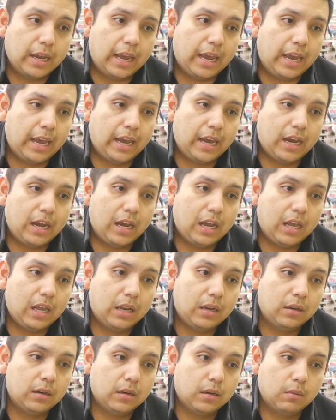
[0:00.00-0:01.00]

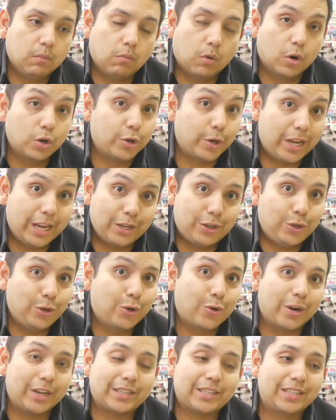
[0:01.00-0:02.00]
And Mordred hit 2
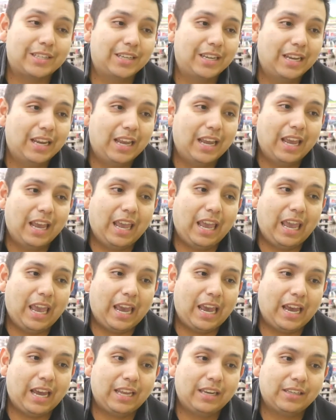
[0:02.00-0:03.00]
crits,
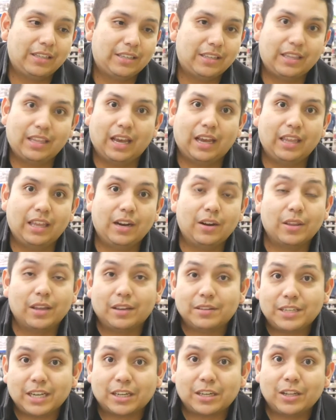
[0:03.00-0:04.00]
and
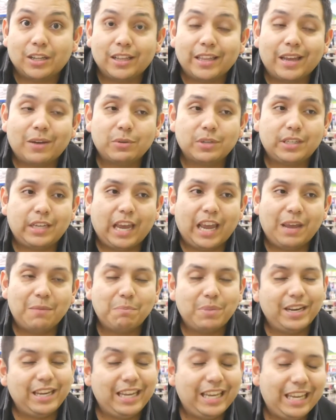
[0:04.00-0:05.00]
technically that was game,
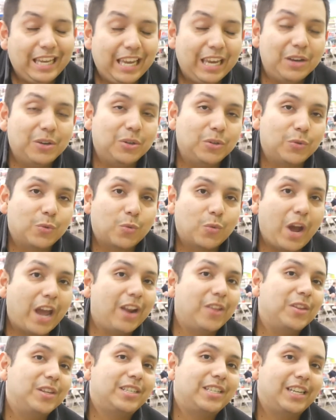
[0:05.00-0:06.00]
but he healed right
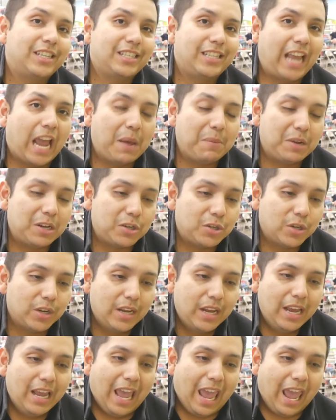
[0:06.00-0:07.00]
on the 6 damage,
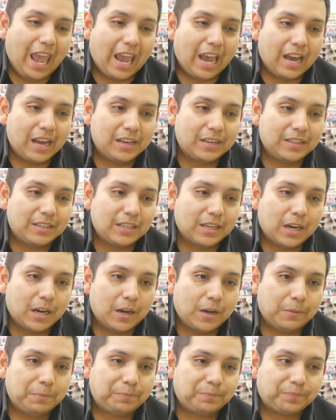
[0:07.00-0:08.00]
and
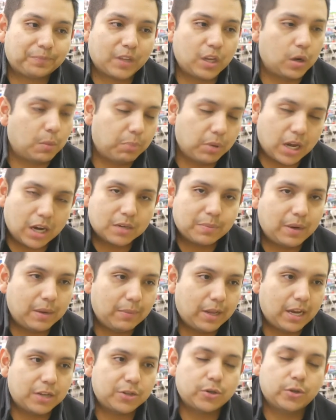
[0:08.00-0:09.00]
blocked my
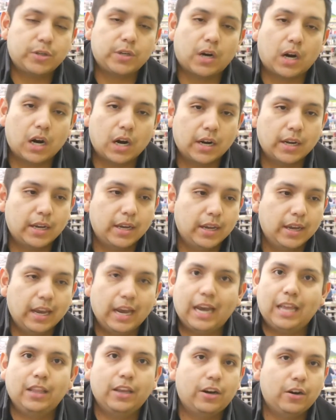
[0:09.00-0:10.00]
Blaster Dark,
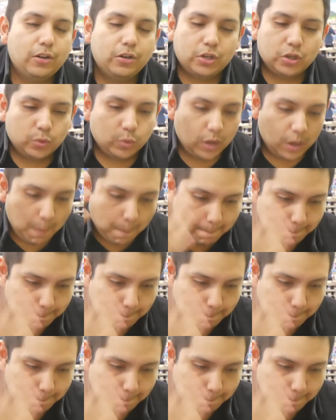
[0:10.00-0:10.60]
and literally just went,